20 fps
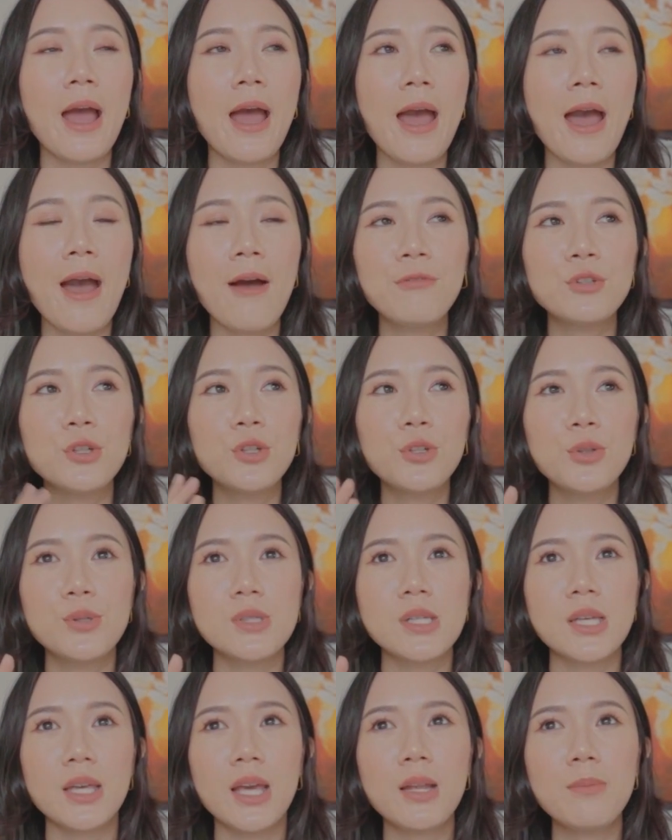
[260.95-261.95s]
after
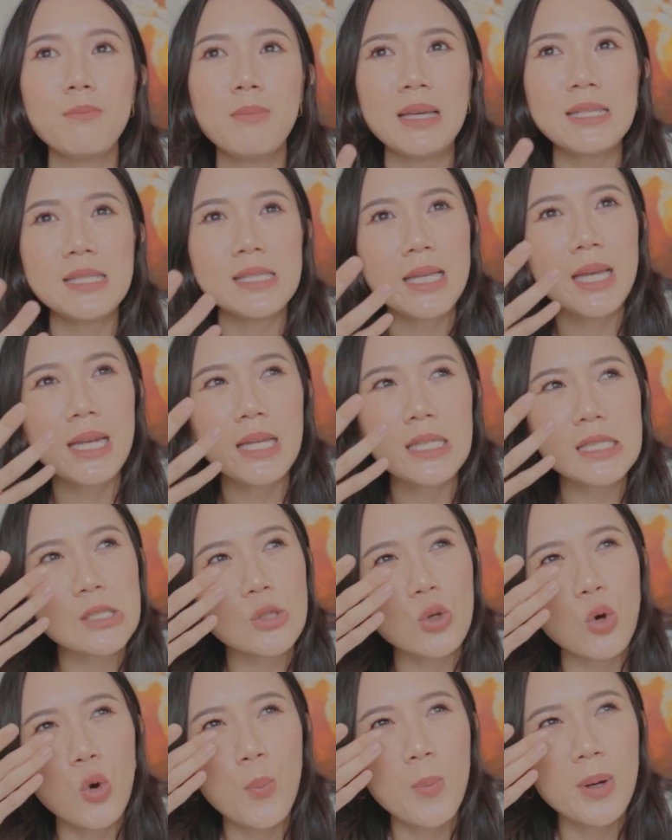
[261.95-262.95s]
using it, my skin is
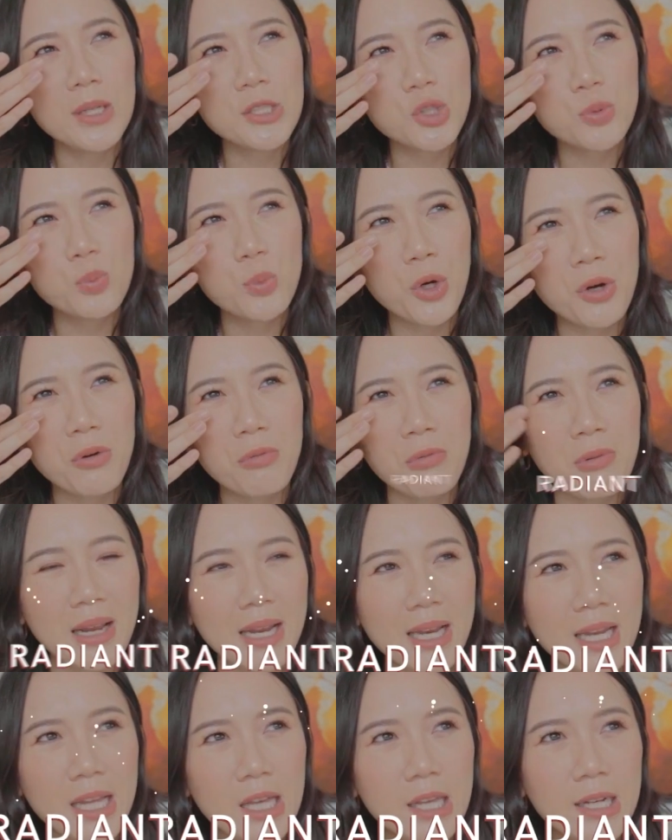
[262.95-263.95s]
so much more
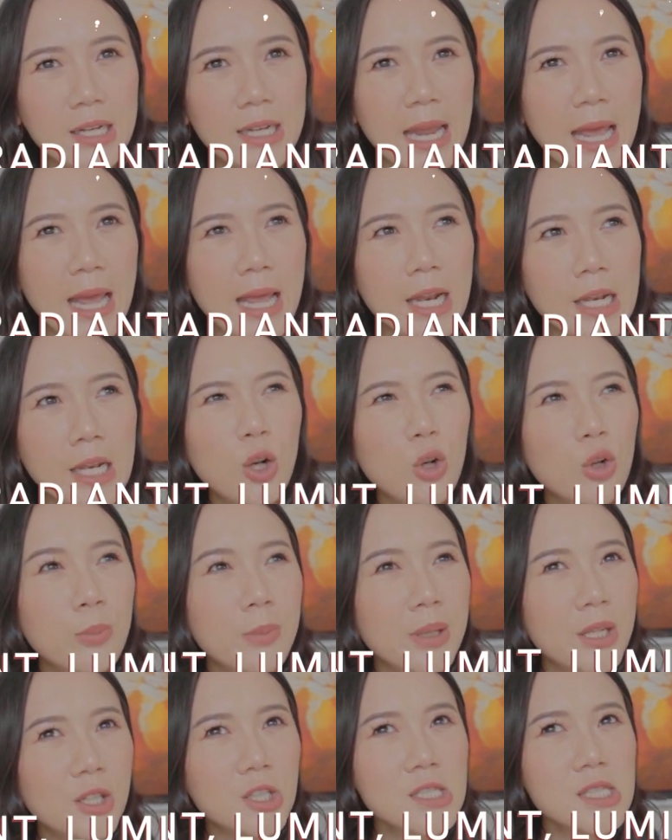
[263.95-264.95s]
radiant and
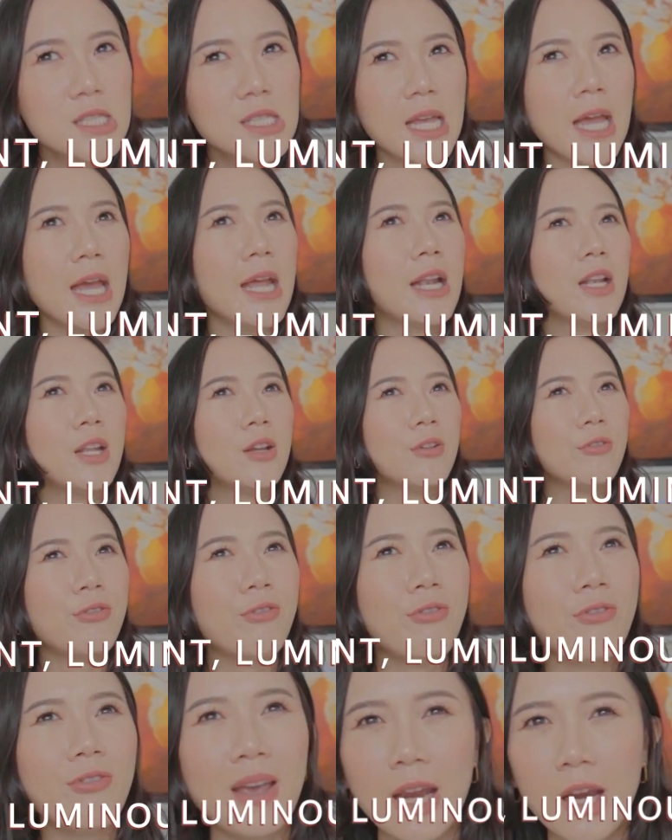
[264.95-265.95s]
luminous and
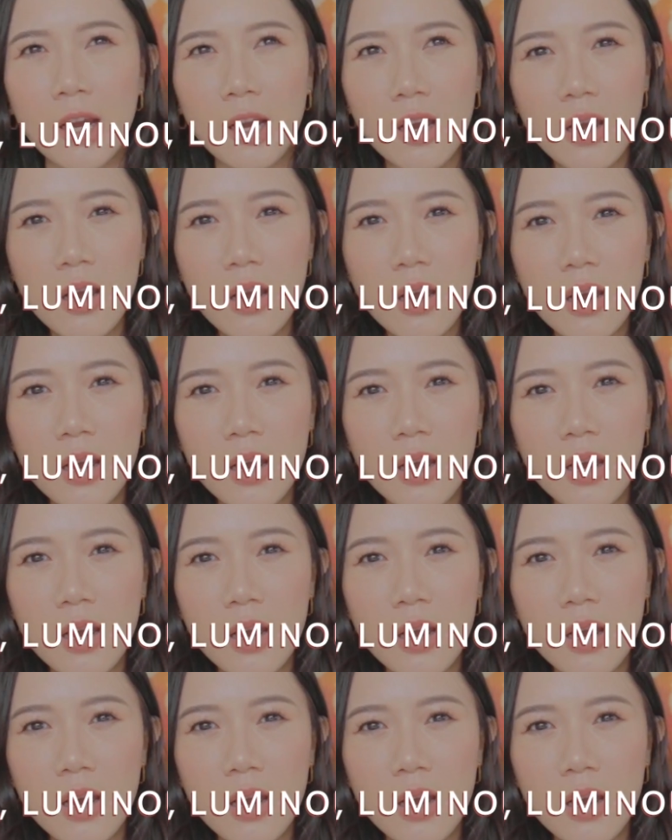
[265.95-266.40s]
fair.